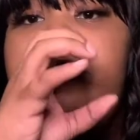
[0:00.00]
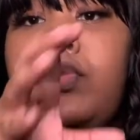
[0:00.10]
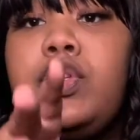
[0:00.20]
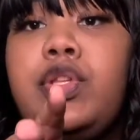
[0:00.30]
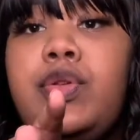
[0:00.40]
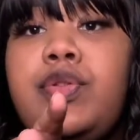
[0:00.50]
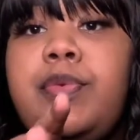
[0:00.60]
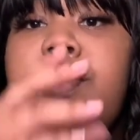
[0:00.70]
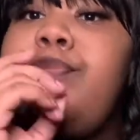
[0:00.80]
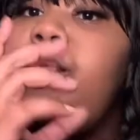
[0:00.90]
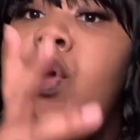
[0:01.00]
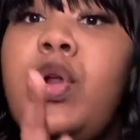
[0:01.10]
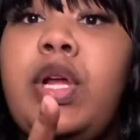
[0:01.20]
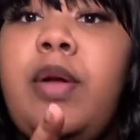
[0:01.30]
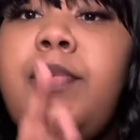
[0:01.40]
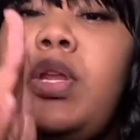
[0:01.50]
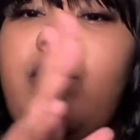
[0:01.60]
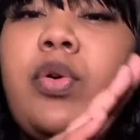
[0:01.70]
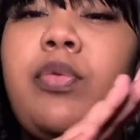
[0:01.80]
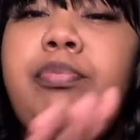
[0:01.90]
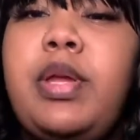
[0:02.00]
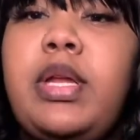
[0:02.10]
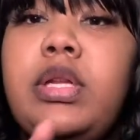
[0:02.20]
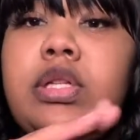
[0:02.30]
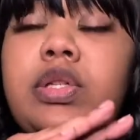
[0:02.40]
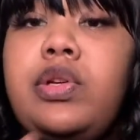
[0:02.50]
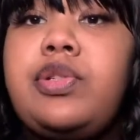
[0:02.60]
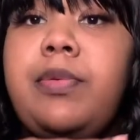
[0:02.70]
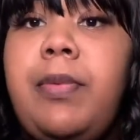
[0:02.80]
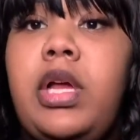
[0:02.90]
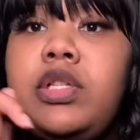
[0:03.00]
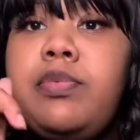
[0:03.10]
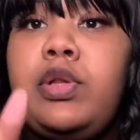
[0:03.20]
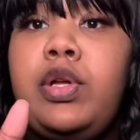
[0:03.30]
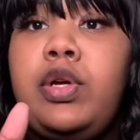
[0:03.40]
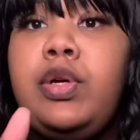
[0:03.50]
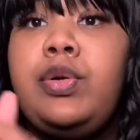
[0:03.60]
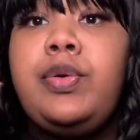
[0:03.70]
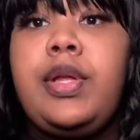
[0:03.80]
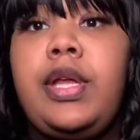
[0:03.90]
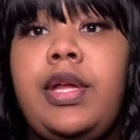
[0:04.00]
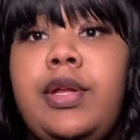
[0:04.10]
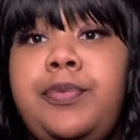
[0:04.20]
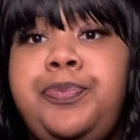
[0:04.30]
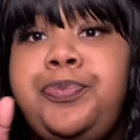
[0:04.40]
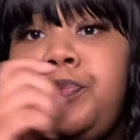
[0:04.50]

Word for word: excuse me, on the company will be in the description box below. And